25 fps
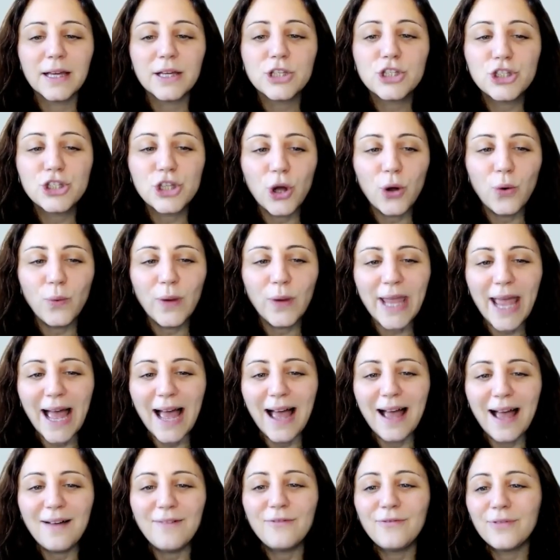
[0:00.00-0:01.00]
So we
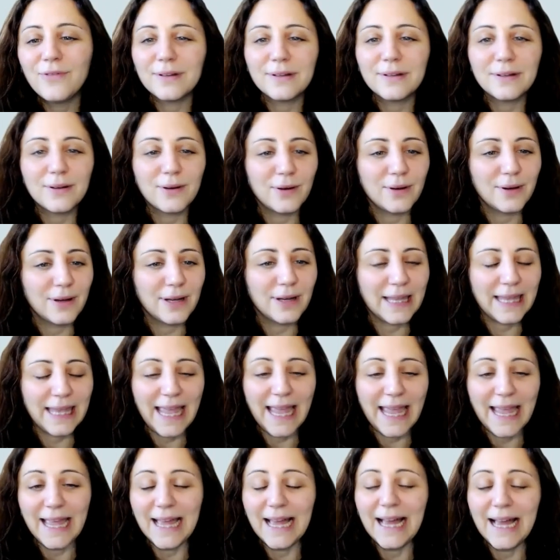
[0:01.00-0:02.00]
have,
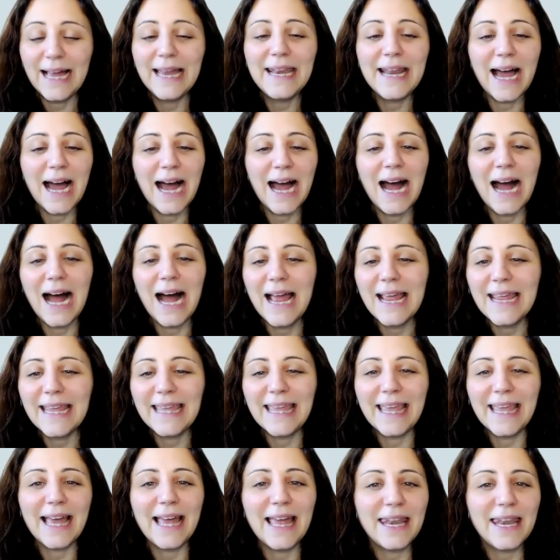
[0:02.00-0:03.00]
can I
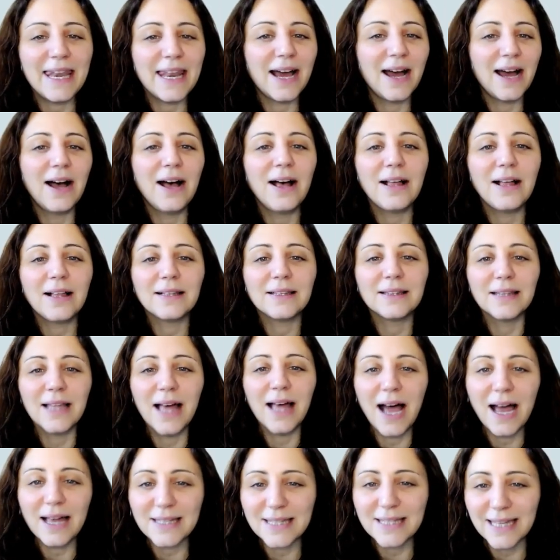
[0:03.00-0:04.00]
get a
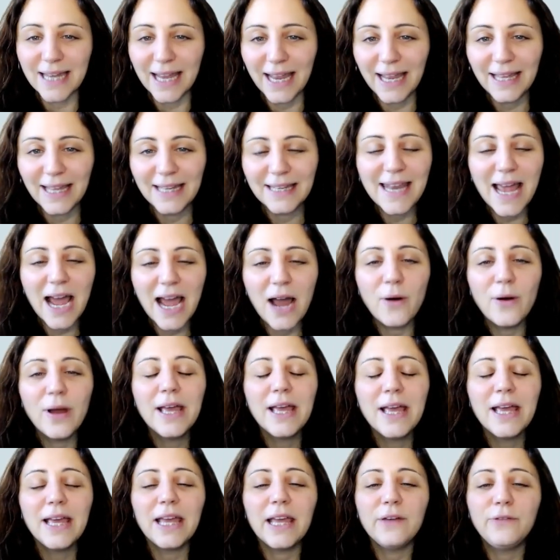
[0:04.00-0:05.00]
latte? Now,
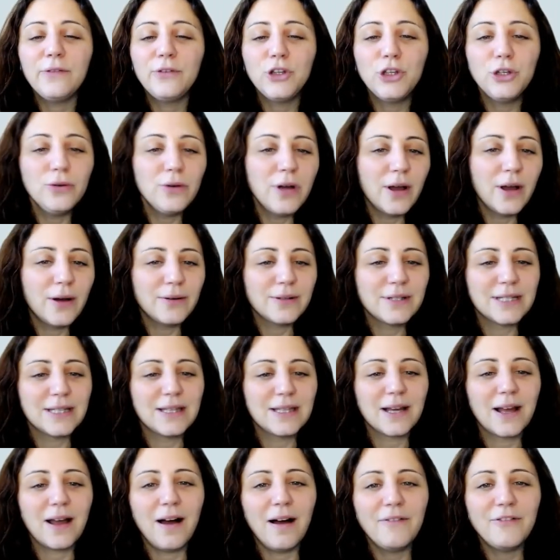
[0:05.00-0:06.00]
if you go to
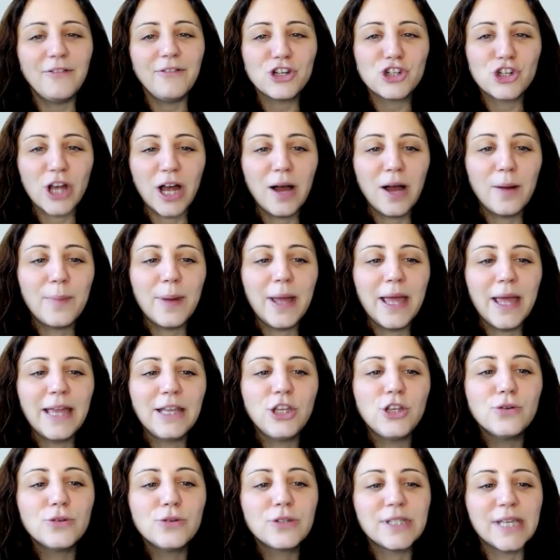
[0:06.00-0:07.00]
the coffee shop
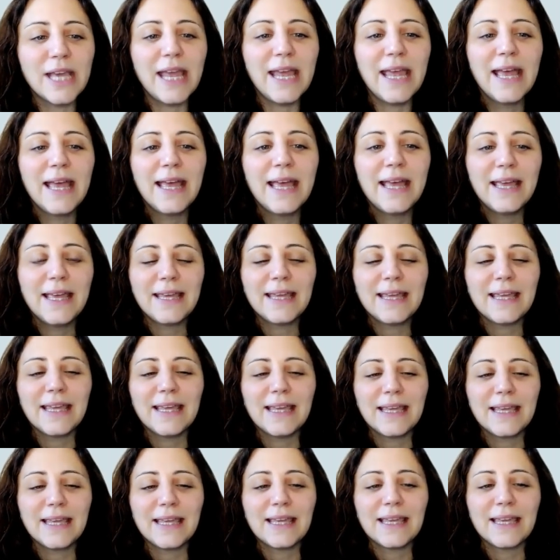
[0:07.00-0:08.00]
and you say,
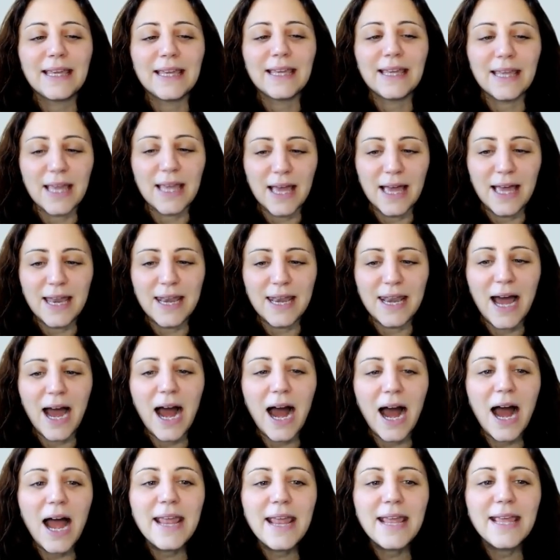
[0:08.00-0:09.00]
can
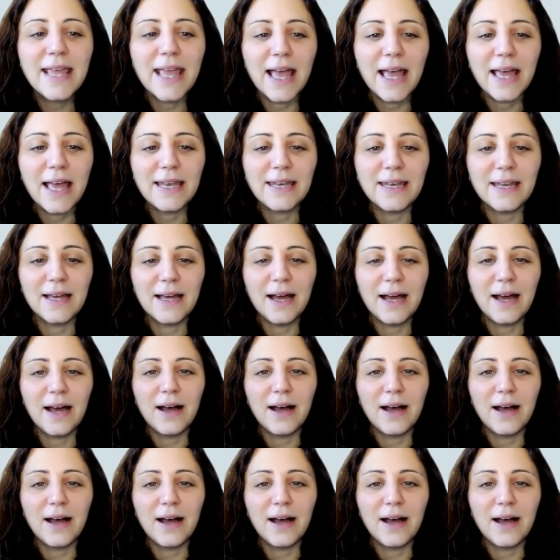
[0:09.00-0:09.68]
I get